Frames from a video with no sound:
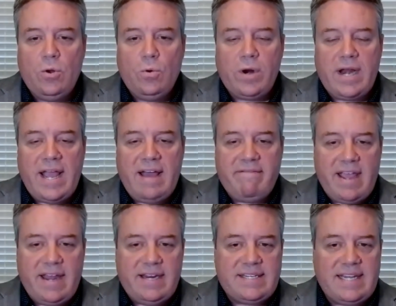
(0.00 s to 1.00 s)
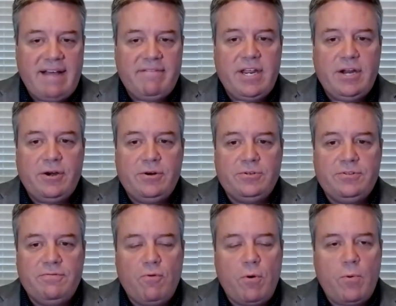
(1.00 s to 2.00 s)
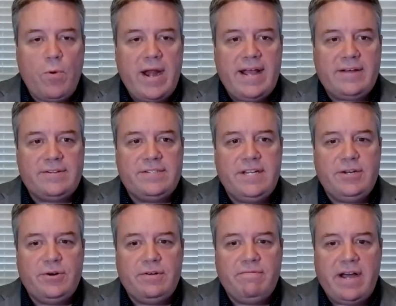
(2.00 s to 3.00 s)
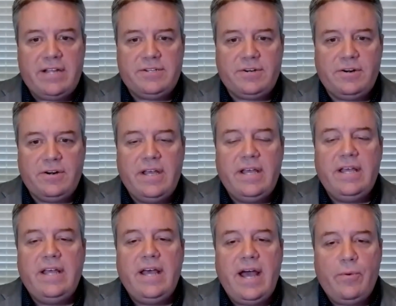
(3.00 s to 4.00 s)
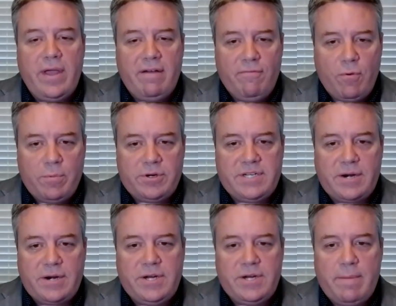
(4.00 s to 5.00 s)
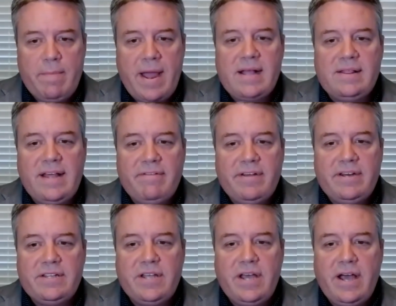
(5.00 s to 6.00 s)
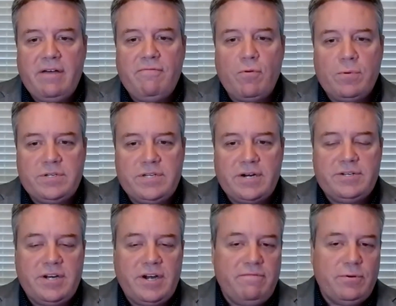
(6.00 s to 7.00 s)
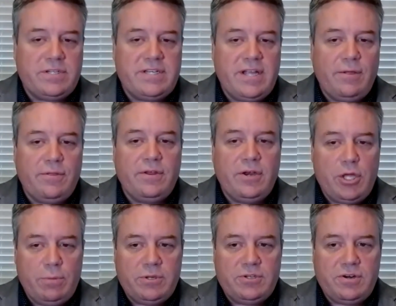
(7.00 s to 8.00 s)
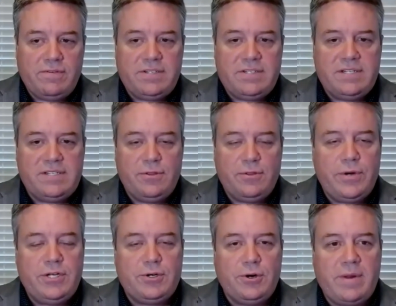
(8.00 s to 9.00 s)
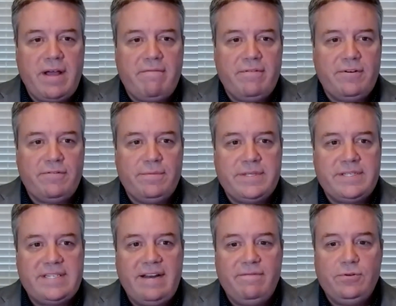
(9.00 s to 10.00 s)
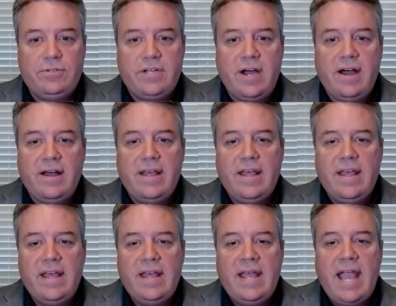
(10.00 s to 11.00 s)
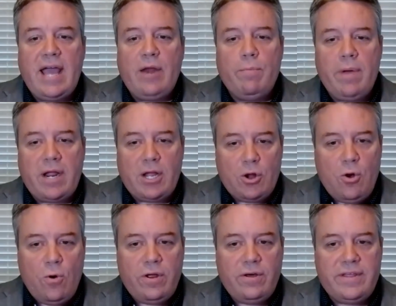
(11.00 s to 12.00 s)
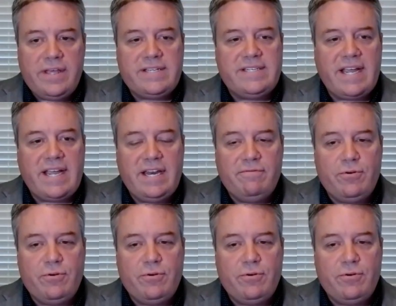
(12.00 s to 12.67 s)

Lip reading: We're going to have Andy Slavitt here, who's the former White House senior advisor. We have former Secretary Mike Leavitt, former Secretary of U.S. Health and Human Services and three-term governor from the state of Utah, and Rebecca Coyle, the Executive